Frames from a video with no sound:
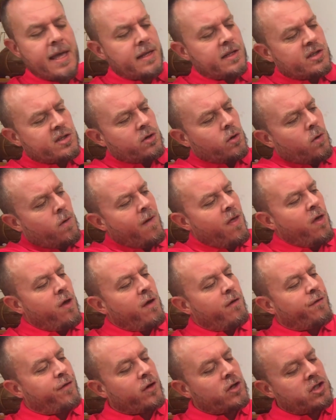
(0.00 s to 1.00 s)
So
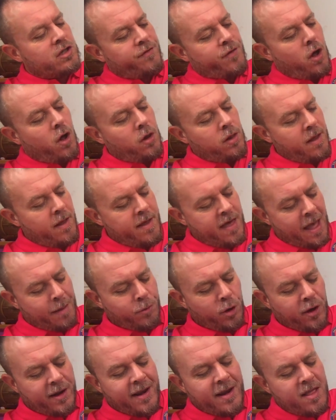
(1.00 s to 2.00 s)
first of all, I'm
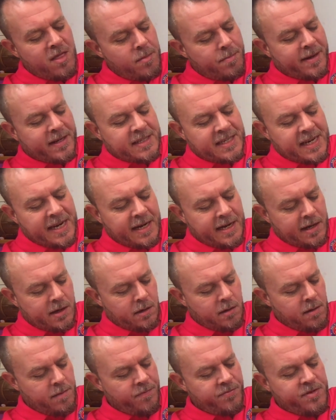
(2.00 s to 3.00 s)
looking at the
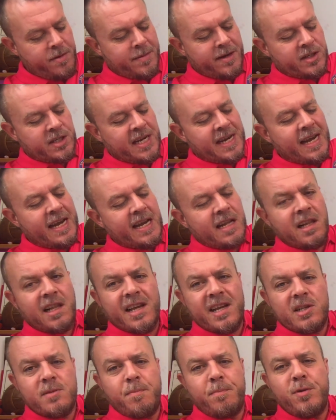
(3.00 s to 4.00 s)
material. The material
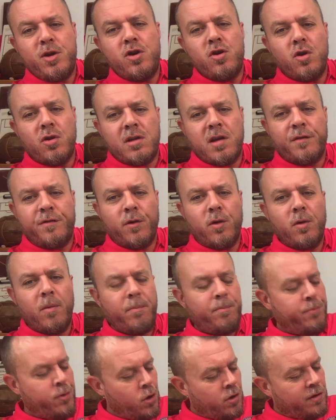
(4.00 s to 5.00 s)
is beautiful,
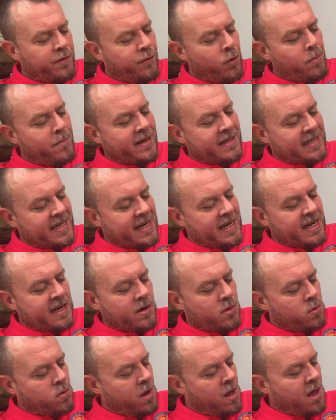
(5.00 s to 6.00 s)
beautiful
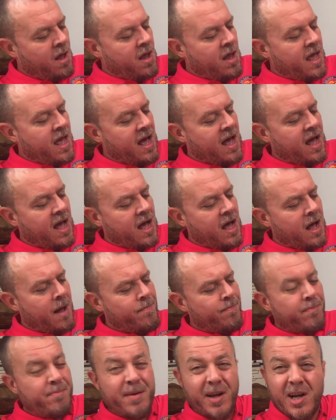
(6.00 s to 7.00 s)
material.
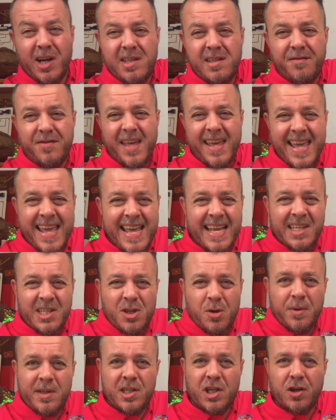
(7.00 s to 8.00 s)
Because of the heat, so
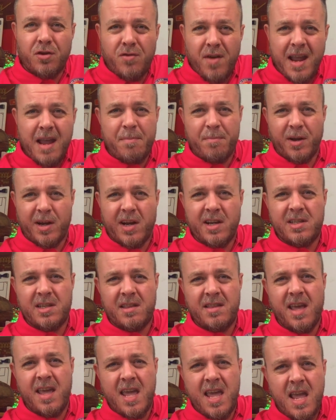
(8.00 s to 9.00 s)
it's great because of
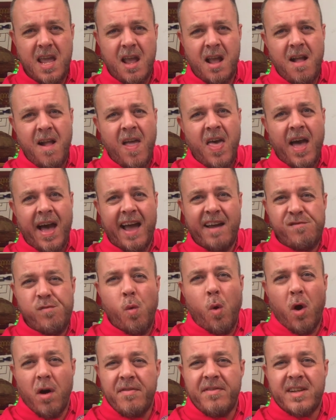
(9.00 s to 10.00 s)
the heat. I've
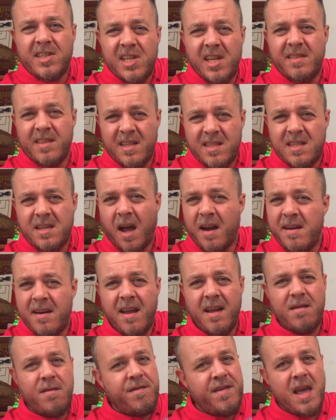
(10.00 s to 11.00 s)
worn this in the sun
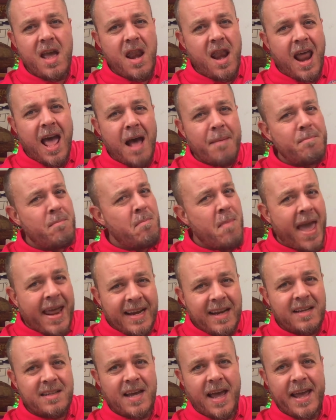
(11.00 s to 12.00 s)
in Vietnam many
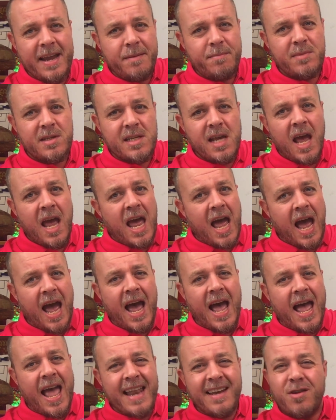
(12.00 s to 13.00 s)
times
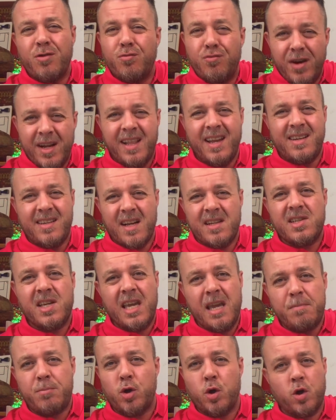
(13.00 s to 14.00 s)
and it really does
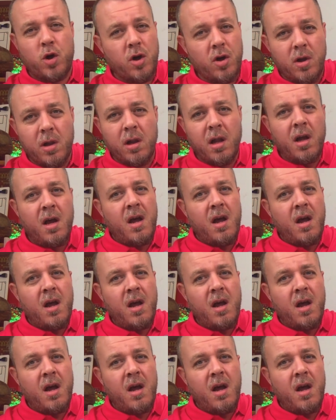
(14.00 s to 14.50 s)
keep you cool.